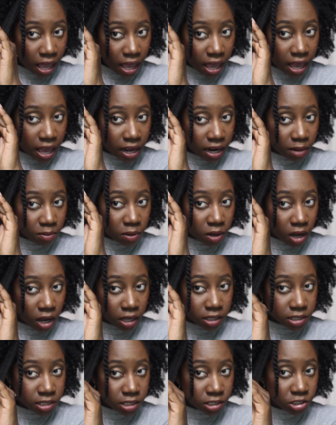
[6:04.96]
And I'm
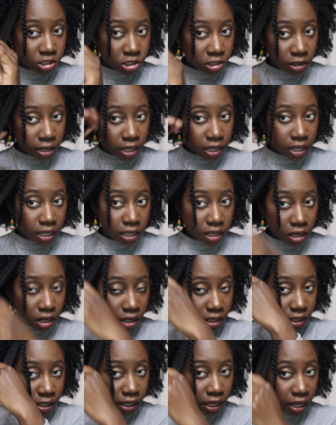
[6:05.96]
concentrating
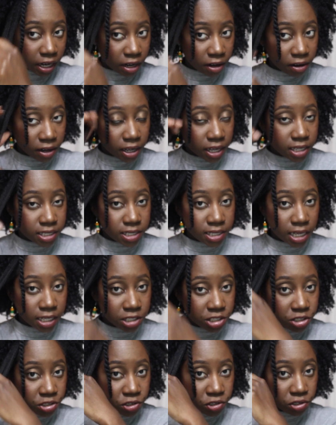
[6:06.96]
on the areas
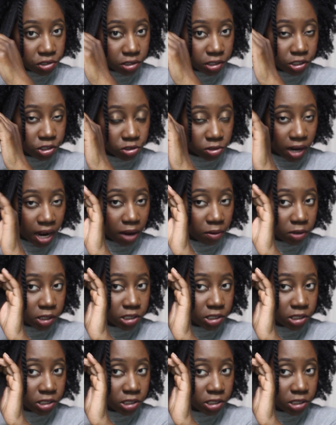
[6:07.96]
that's usually dry,